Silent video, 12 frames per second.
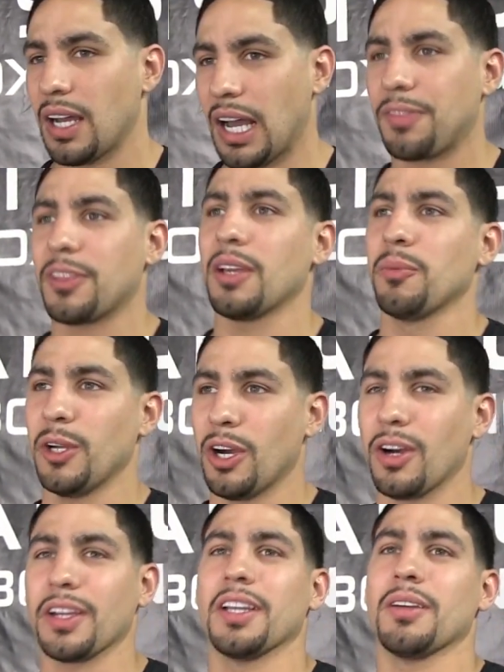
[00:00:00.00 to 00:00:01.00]
I think we
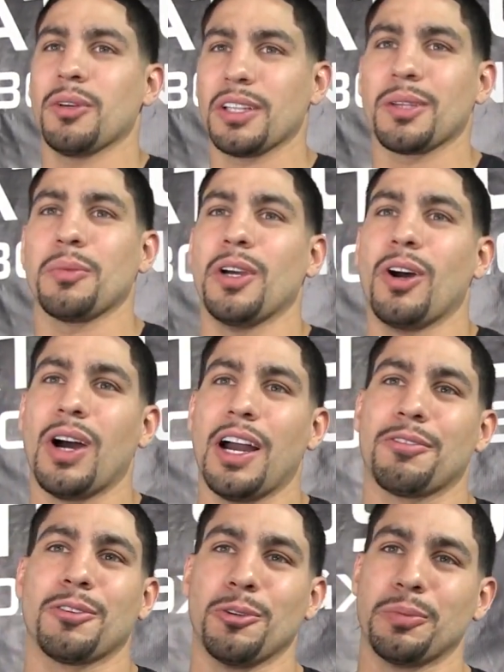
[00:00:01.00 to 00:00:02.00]
all
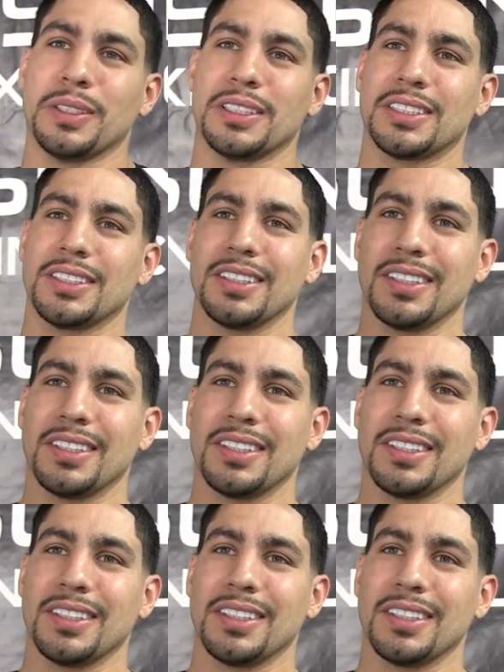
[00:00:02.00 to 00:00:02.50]
have groupies.